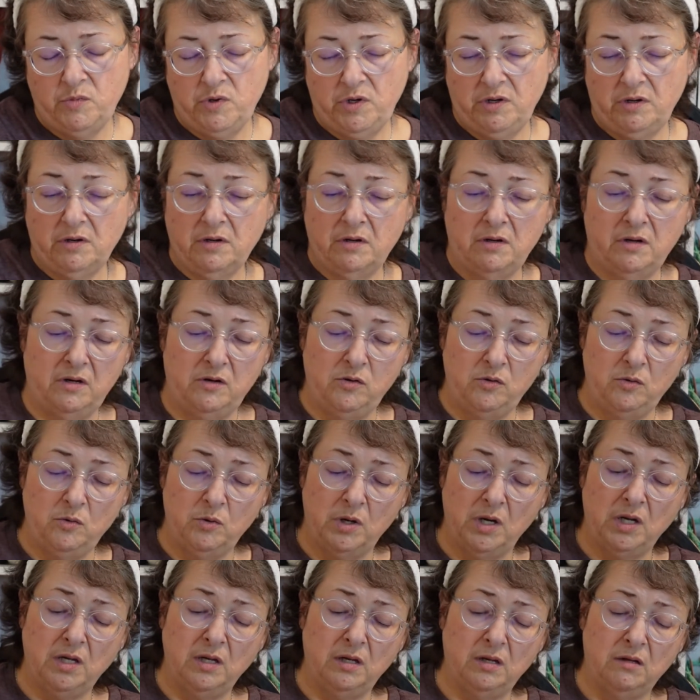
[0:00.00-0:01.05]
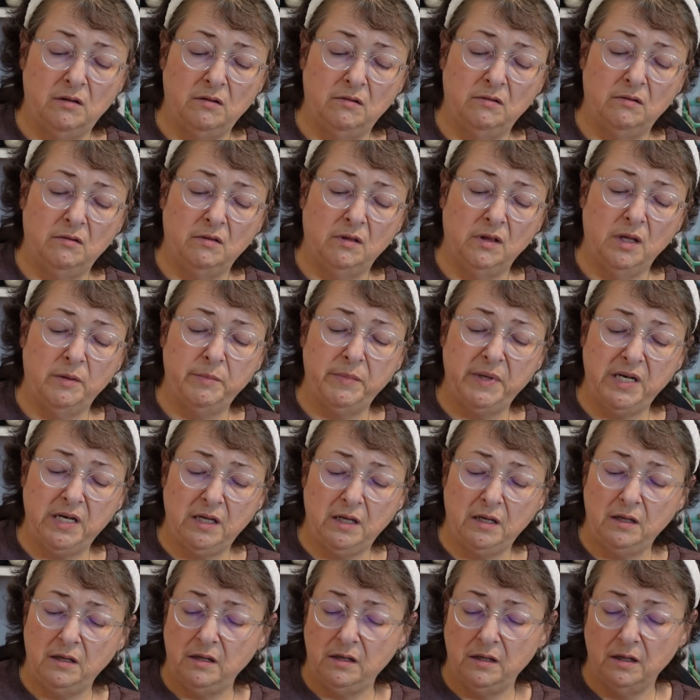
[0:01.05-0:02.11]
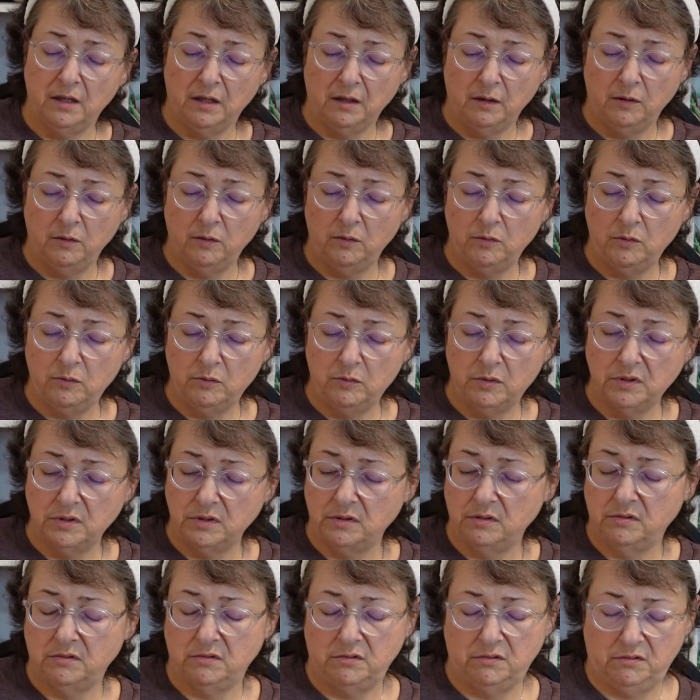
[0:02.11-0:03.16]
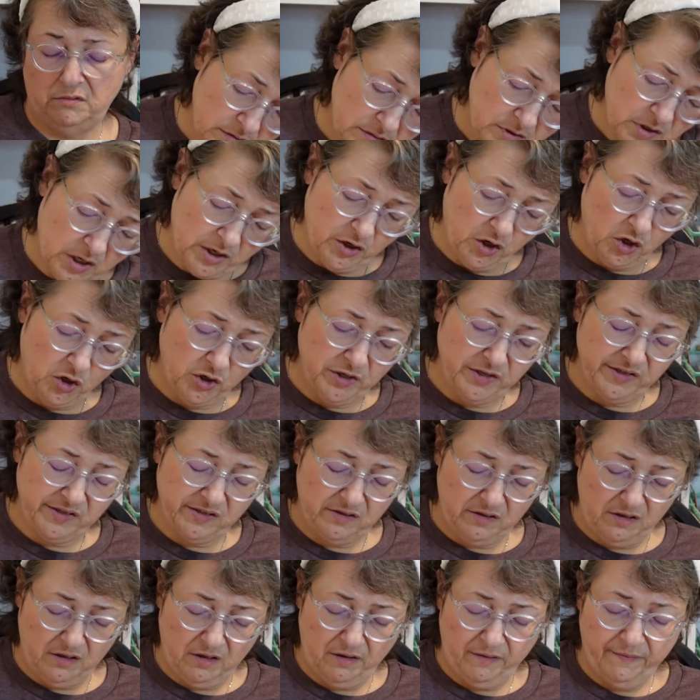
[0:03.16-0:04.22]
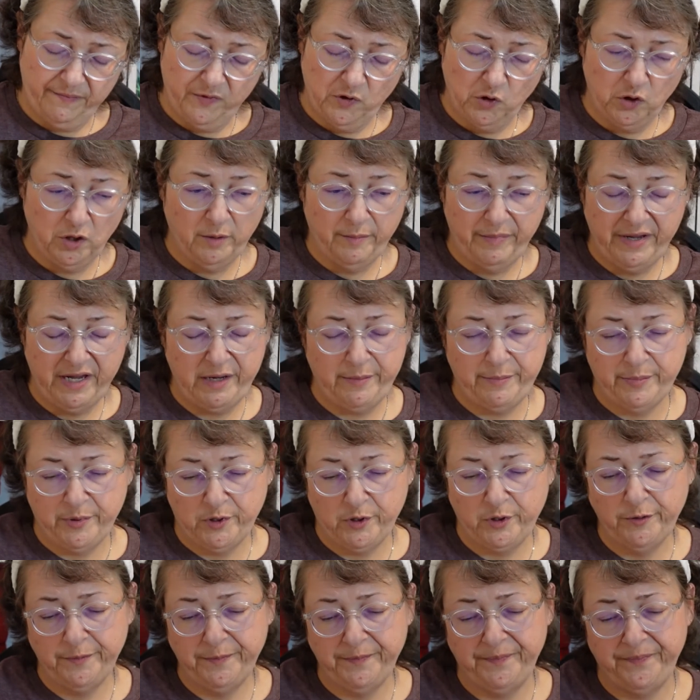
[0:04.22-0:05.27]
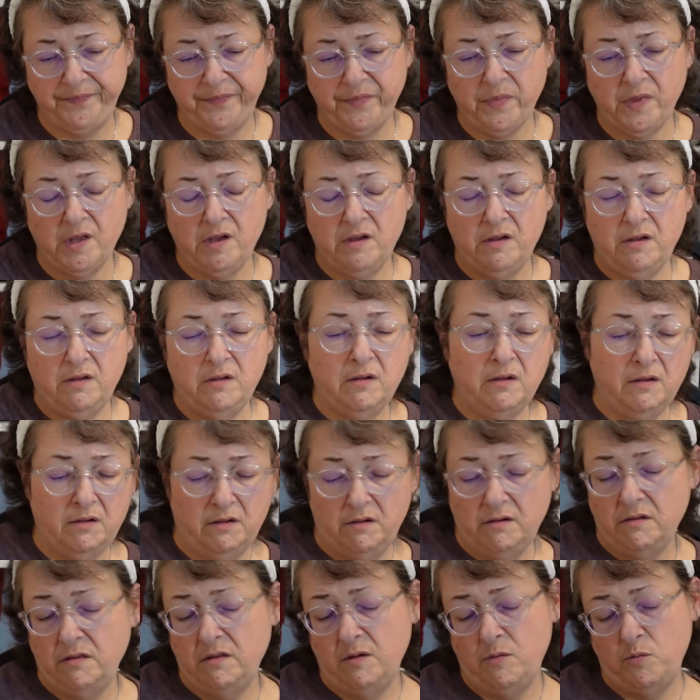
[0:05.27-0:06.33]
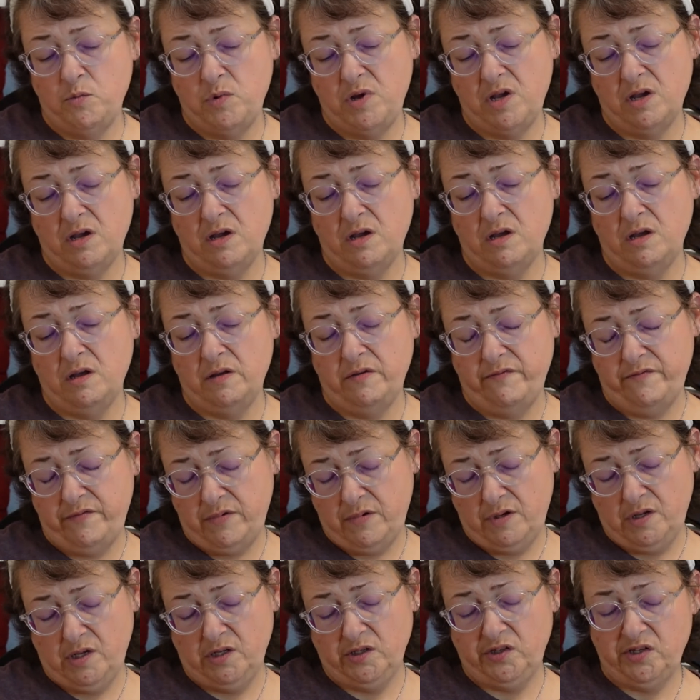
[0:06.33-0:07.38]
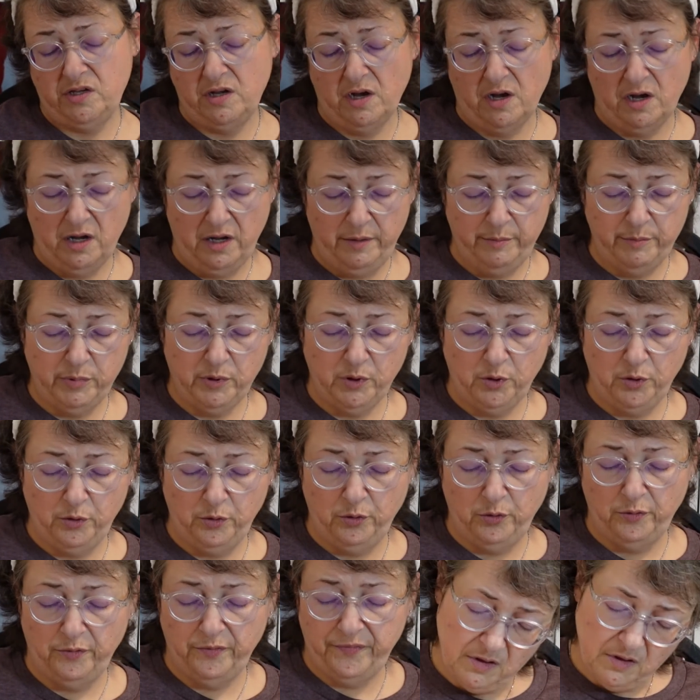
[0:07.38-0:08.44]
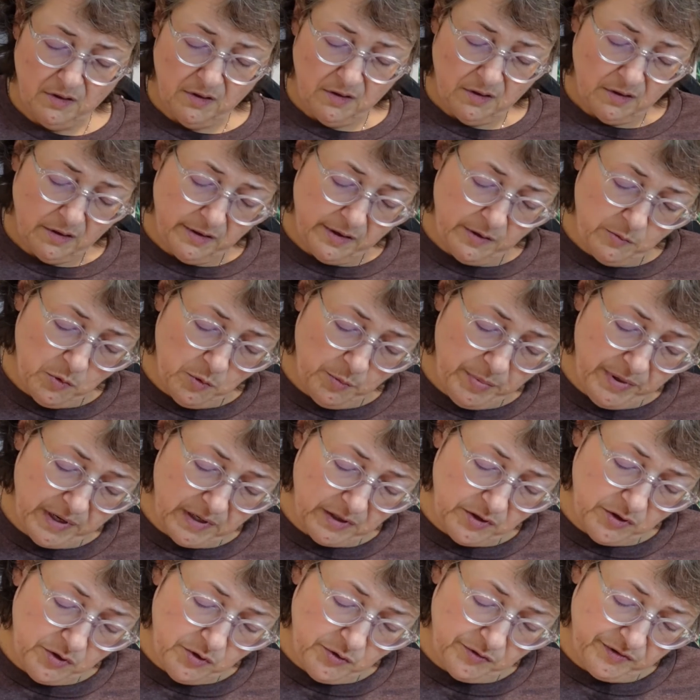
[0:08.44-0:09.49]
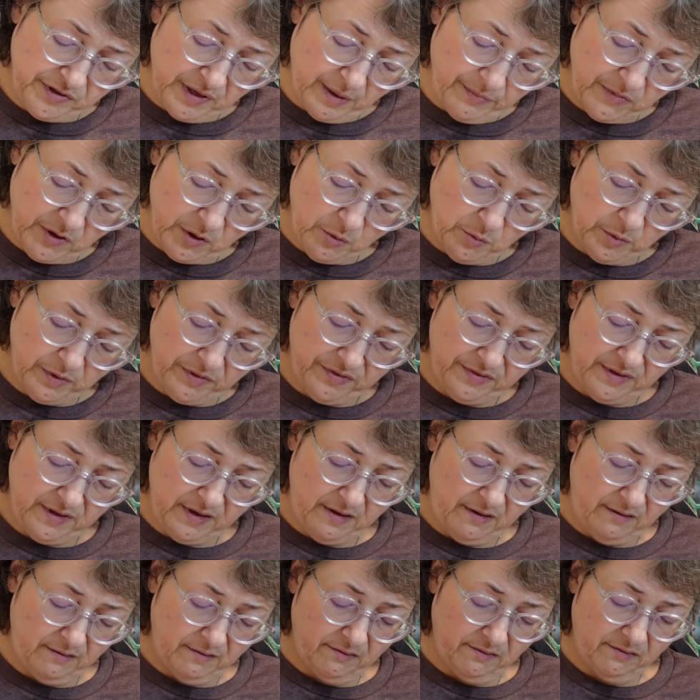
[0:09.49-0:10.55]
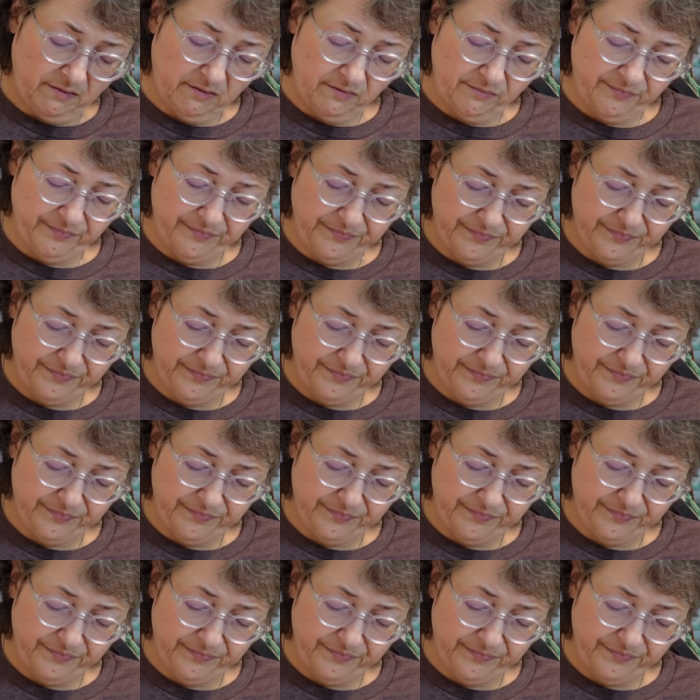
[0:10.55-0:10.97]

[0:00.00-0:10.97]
we're going to do lemon yellow. It's kind of hard to see on the paper. And then we have sky blue. I mean, we'll be able to do something with these.